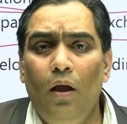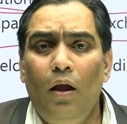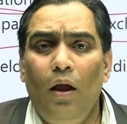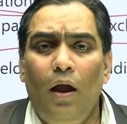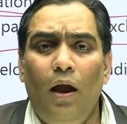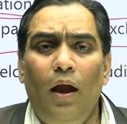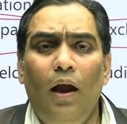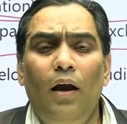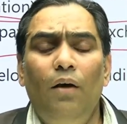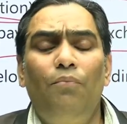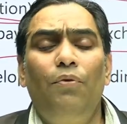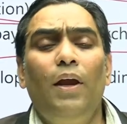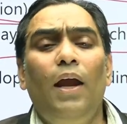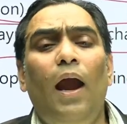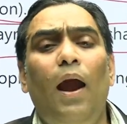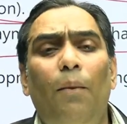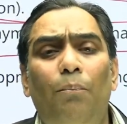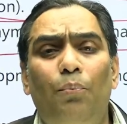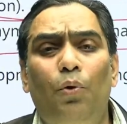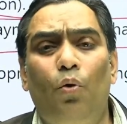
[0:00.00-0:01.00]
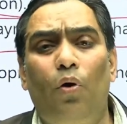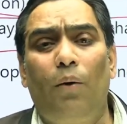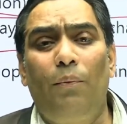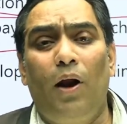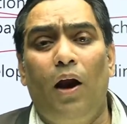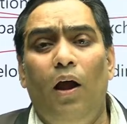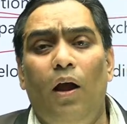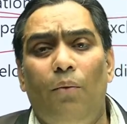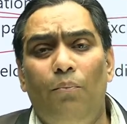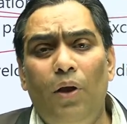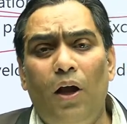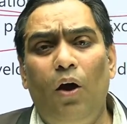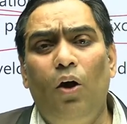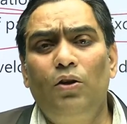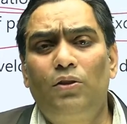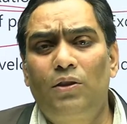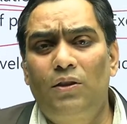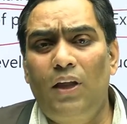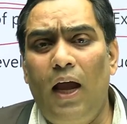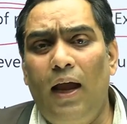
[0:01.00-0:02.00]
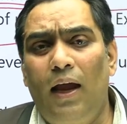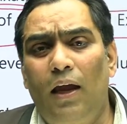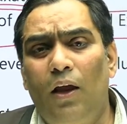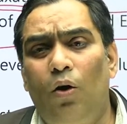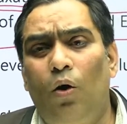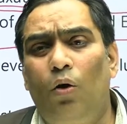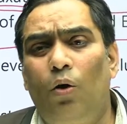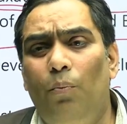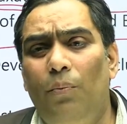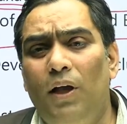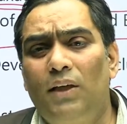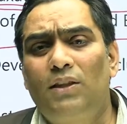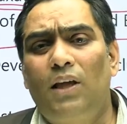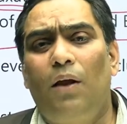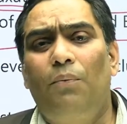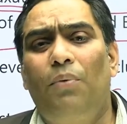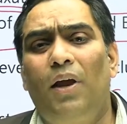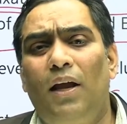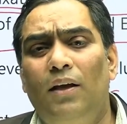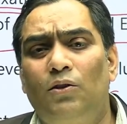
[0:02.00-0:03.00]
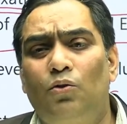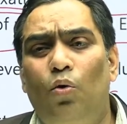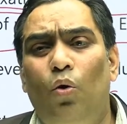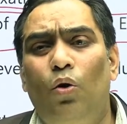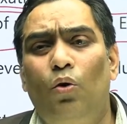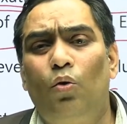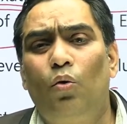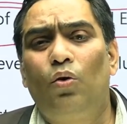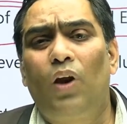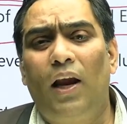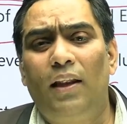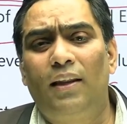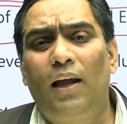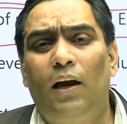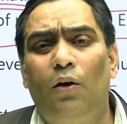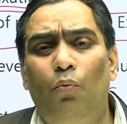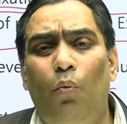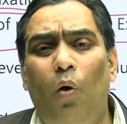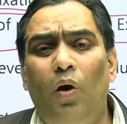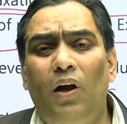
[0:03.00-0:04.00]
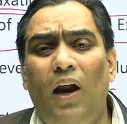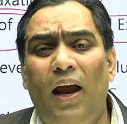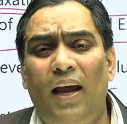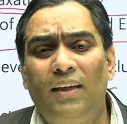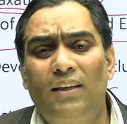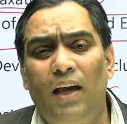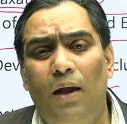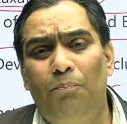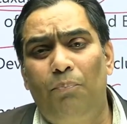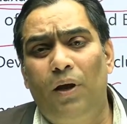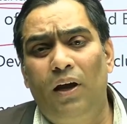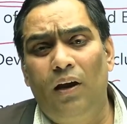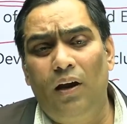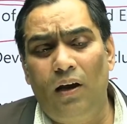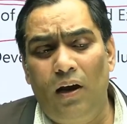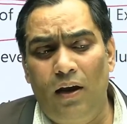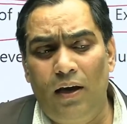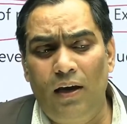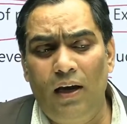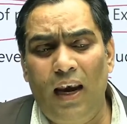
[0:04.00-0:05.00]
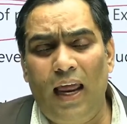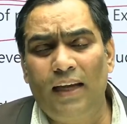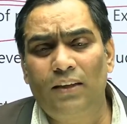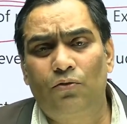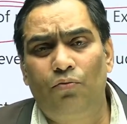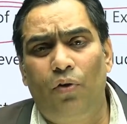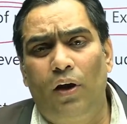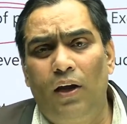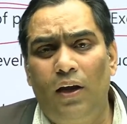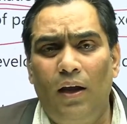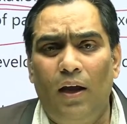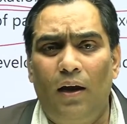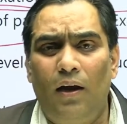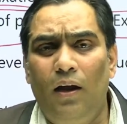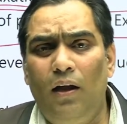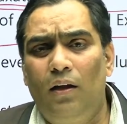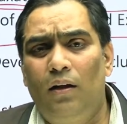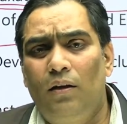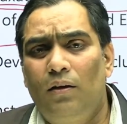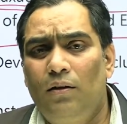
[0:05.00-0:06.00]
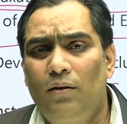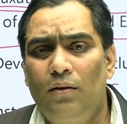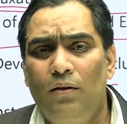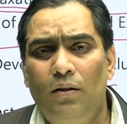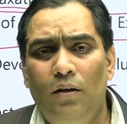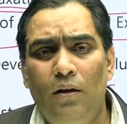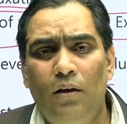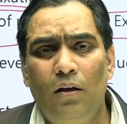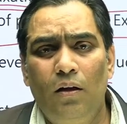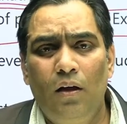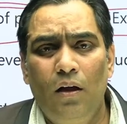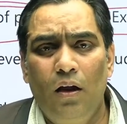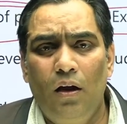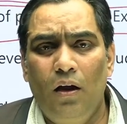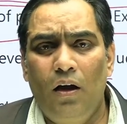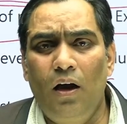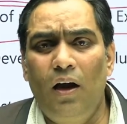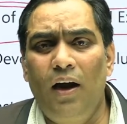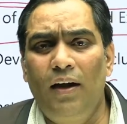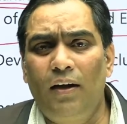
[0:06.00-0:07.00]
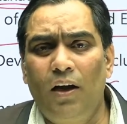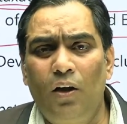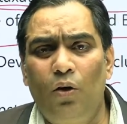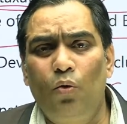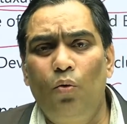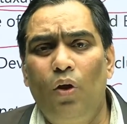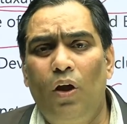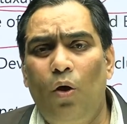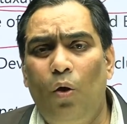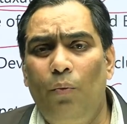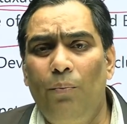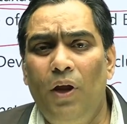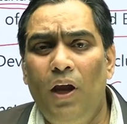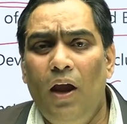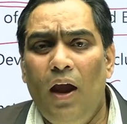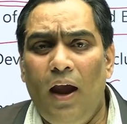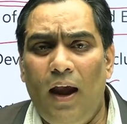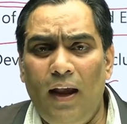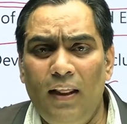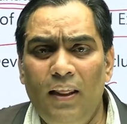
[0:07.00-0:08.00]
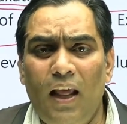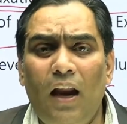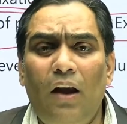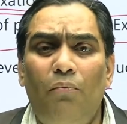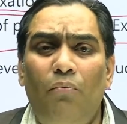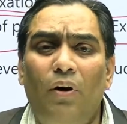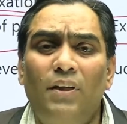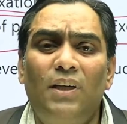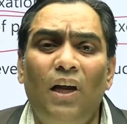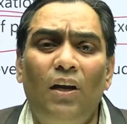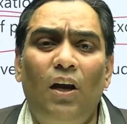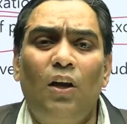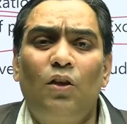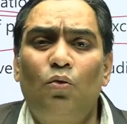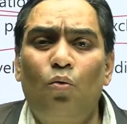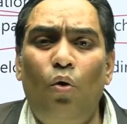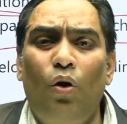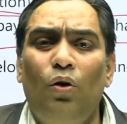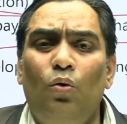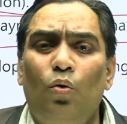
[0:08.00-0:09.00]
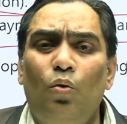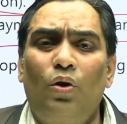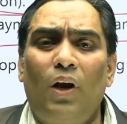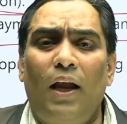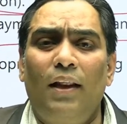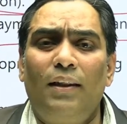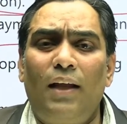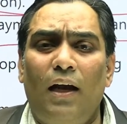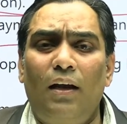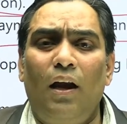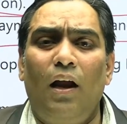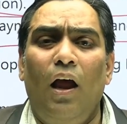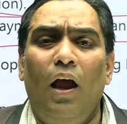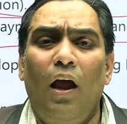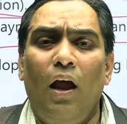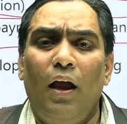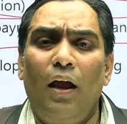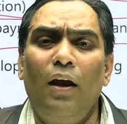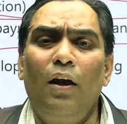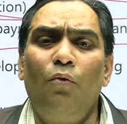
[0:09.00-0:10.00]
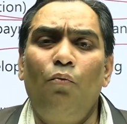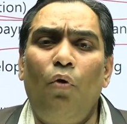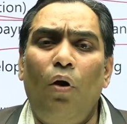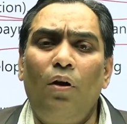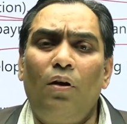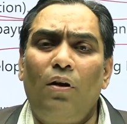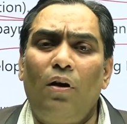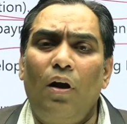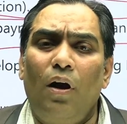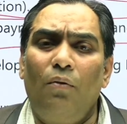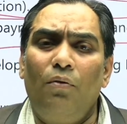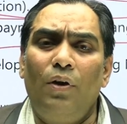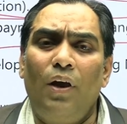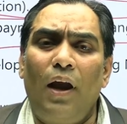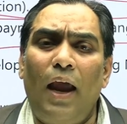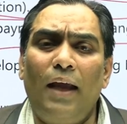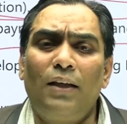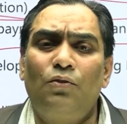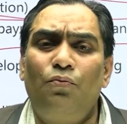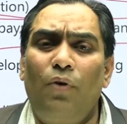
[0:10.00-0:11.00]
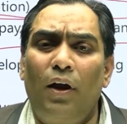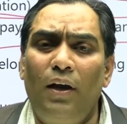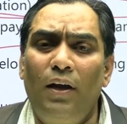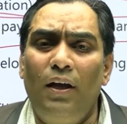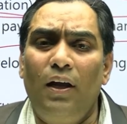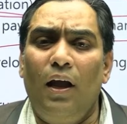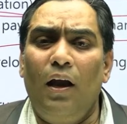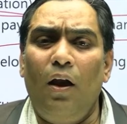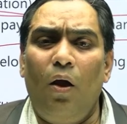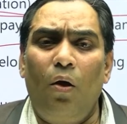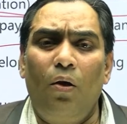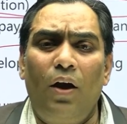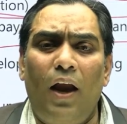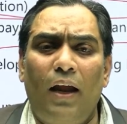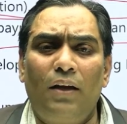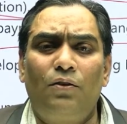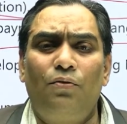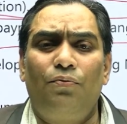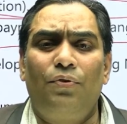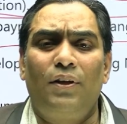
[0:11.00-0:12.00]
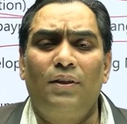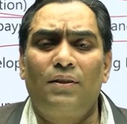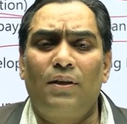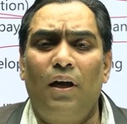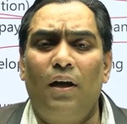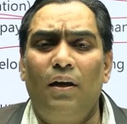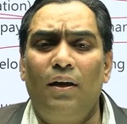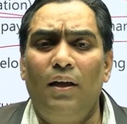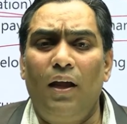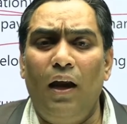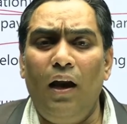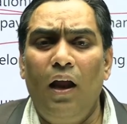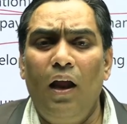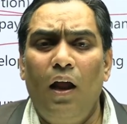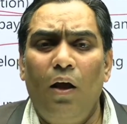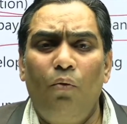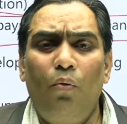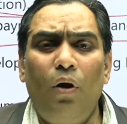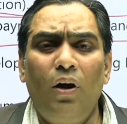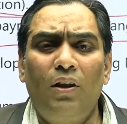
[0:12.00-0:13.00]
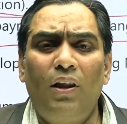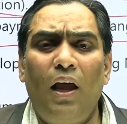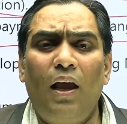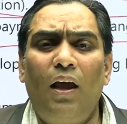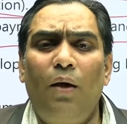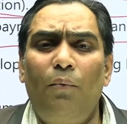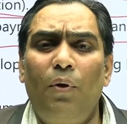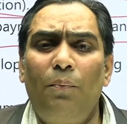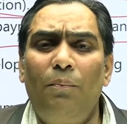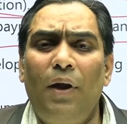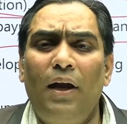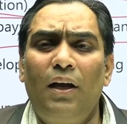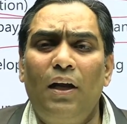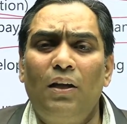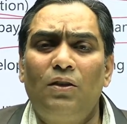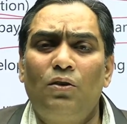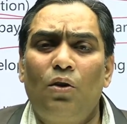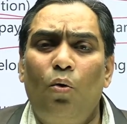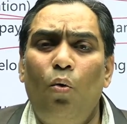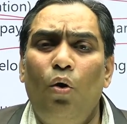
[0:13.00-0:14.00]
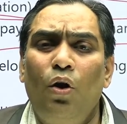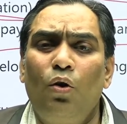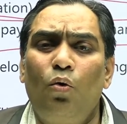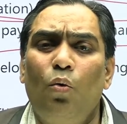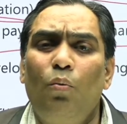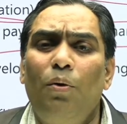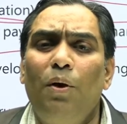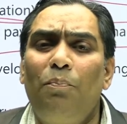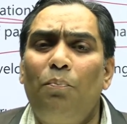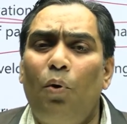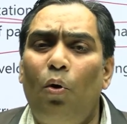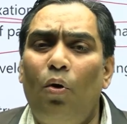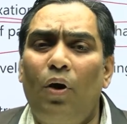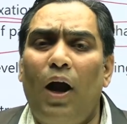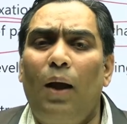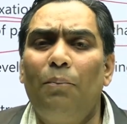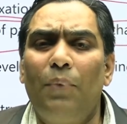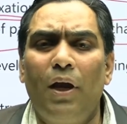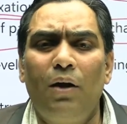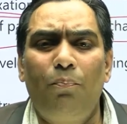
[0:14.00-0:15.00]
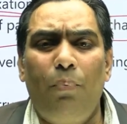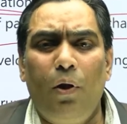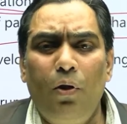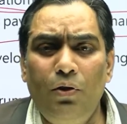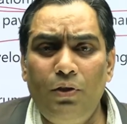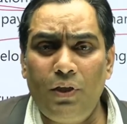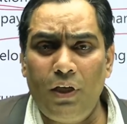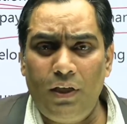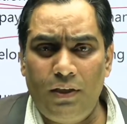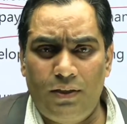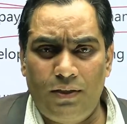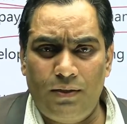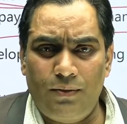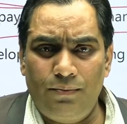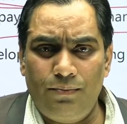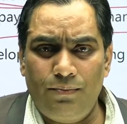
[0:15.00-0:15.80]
And we have to cover, because the economic survey is going to tell that what has happened in last 1 year, na, related to economy, and that budget is going to tell that in what next 1 year or next fiscal year, what the government is going to be program and policies,